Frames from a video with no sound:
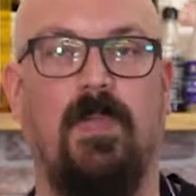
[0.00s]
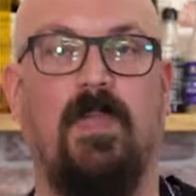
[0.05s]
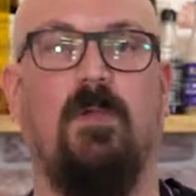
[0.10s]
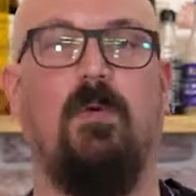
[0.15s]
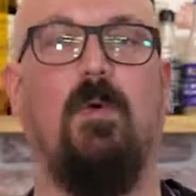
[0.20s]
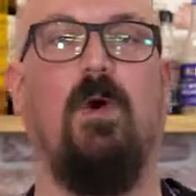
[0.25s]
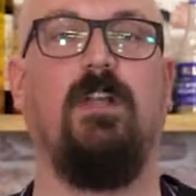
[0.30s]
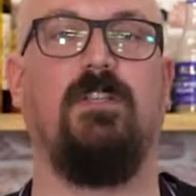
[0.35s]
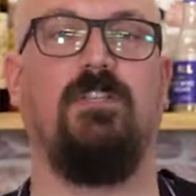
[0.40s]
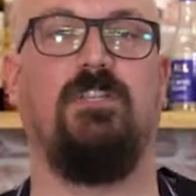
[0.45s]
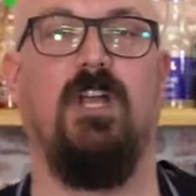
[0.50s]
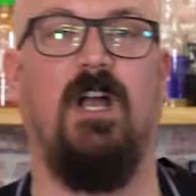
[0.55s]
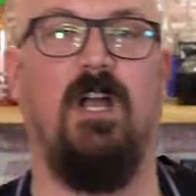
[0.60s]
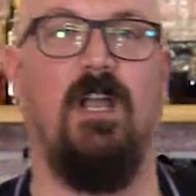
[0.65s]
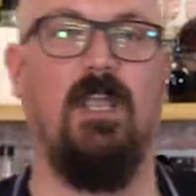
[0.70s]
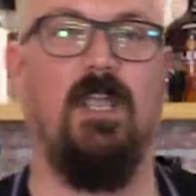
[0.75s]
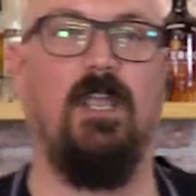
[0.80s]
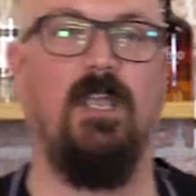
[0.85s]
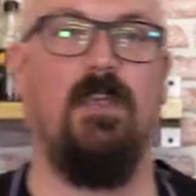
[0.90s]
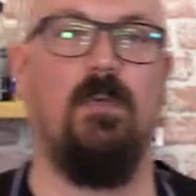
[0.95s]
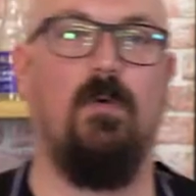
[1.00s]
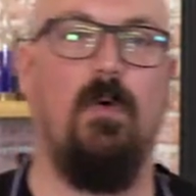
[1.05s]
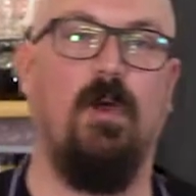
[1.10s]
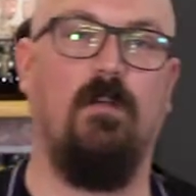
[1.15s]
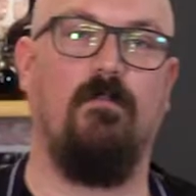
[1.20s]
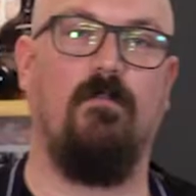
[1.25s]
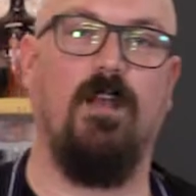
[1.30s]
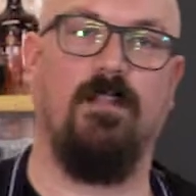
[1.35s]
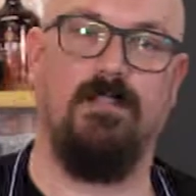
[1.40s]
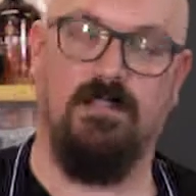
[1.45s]
it quite chunky,
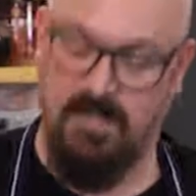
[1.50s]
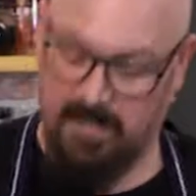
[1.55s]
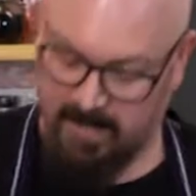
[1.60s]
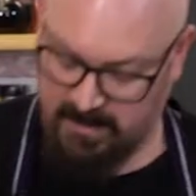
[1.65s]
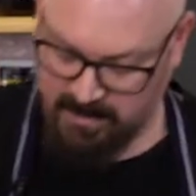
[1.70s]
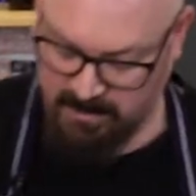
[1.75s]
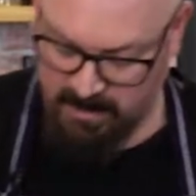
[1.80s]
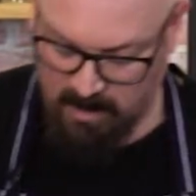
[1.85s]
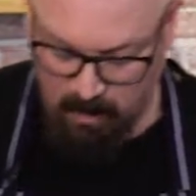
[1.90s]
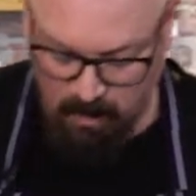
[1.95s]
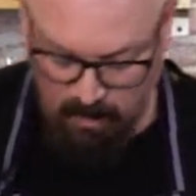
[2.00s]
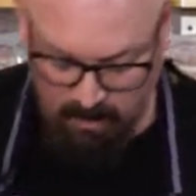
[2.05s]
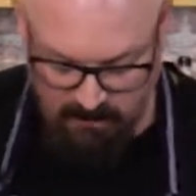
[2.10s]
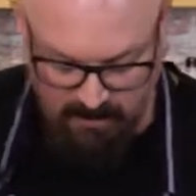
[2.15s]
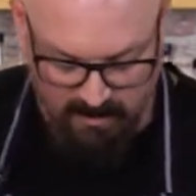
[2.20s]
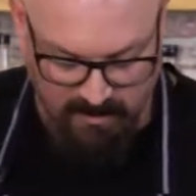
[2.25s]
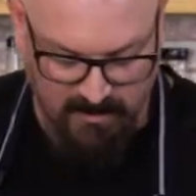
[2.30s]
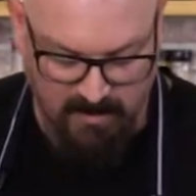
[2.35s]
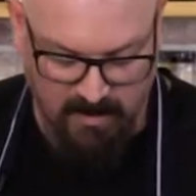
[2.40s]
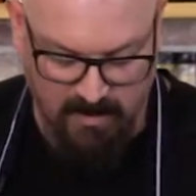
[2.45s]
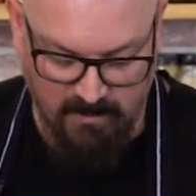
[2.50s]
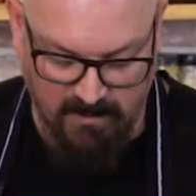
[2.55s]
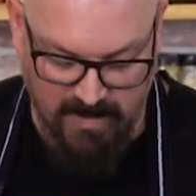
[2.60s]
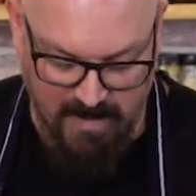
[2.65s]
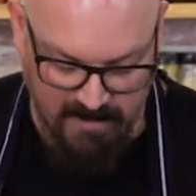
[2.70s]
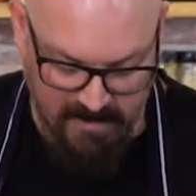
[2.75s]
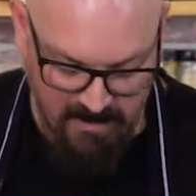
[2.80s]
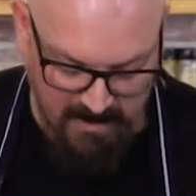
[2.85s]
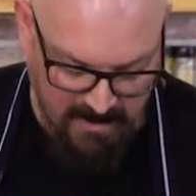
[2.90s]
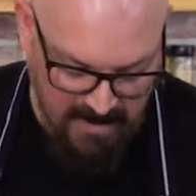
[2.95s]
quite rustic. So all I'm going to do
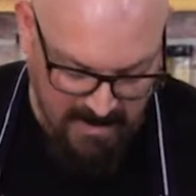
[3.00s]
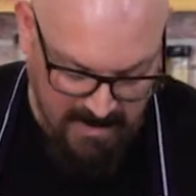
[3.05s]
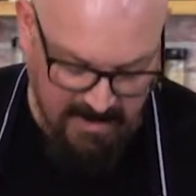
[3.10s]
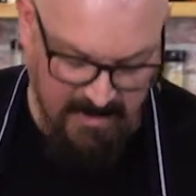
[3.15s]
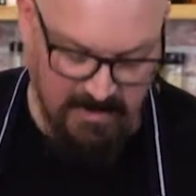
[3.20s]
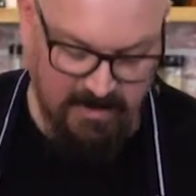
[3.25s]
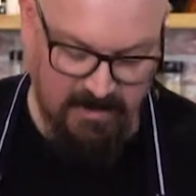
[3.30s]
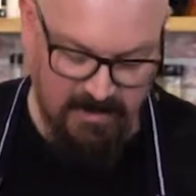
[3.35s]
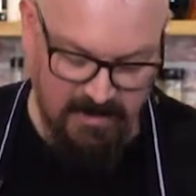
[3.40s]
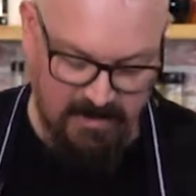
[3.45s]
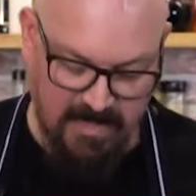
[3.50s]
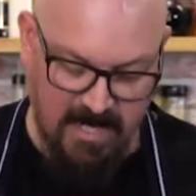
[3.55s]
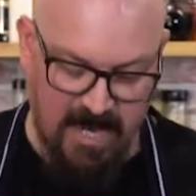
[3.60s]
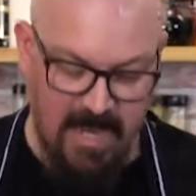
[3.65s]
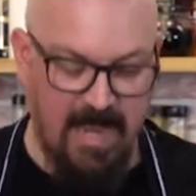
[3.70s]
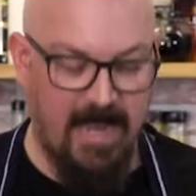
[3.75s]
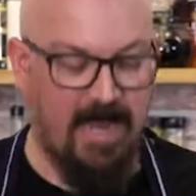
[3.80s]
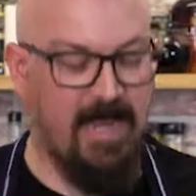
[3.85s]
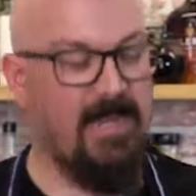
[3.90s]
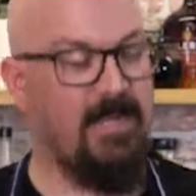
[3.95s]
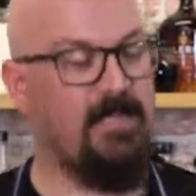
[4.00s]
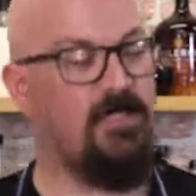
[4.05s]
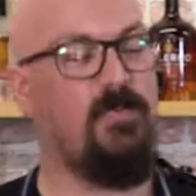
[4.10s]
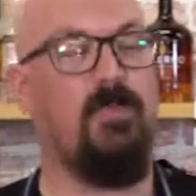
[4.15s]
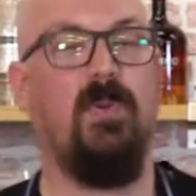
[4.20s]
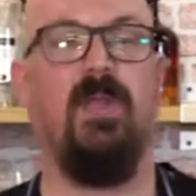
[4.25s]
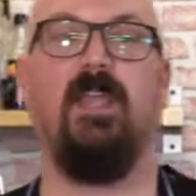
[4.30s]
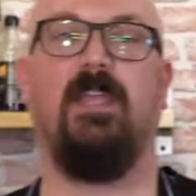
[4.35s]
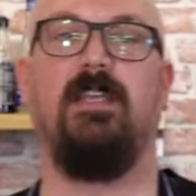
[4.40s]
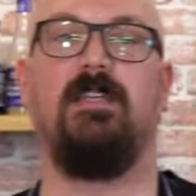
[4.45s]
then is just cut
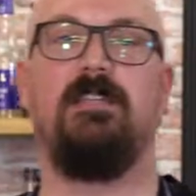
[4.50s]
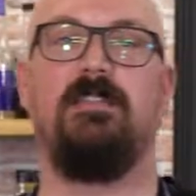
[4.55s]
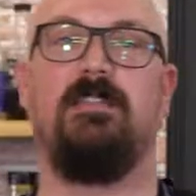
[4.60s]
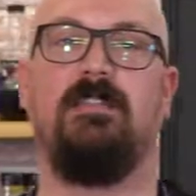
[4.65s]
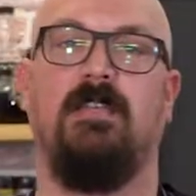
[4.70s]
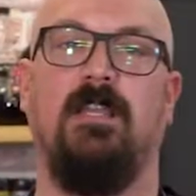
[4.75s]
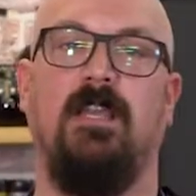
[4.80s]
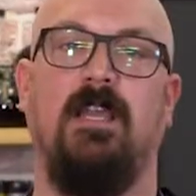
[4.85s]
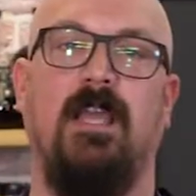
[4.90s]
each piece